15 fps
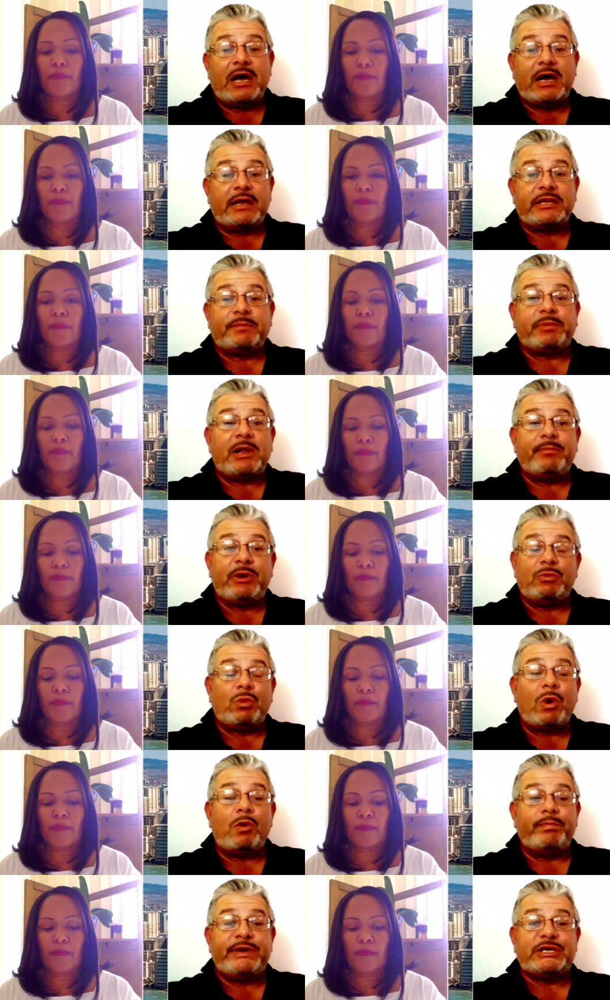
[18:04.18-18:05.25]
Speaker 1: uh, the plumbing
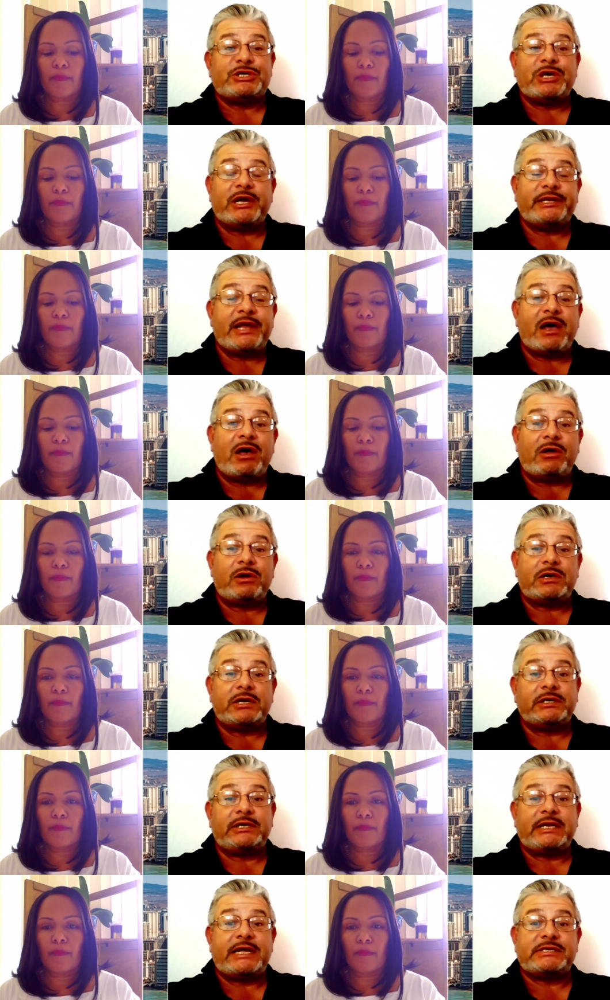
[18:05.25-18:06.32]
won't be shut down
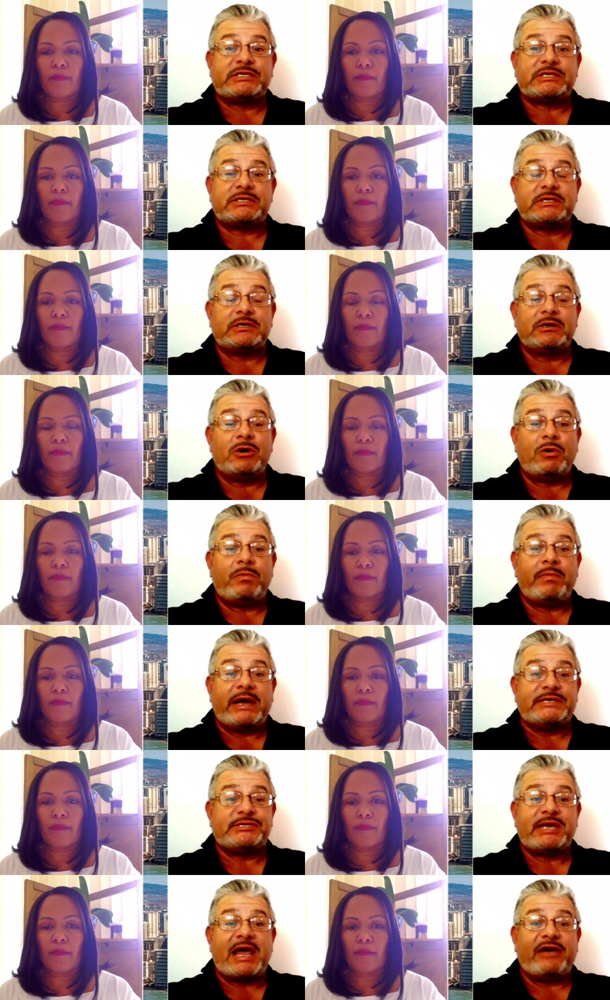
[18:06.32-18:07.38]
unless you know
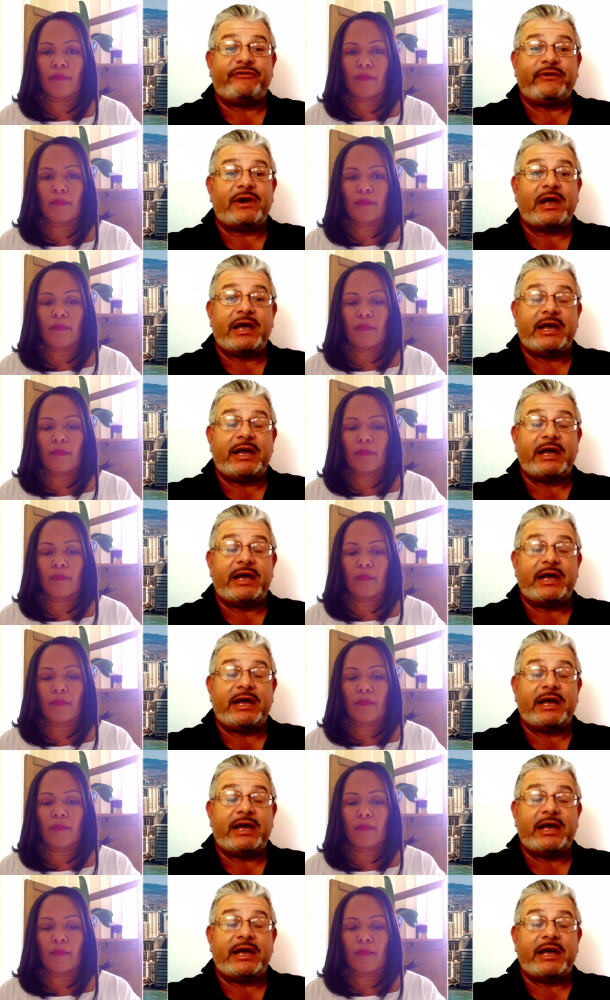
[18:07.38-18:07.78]
my staff and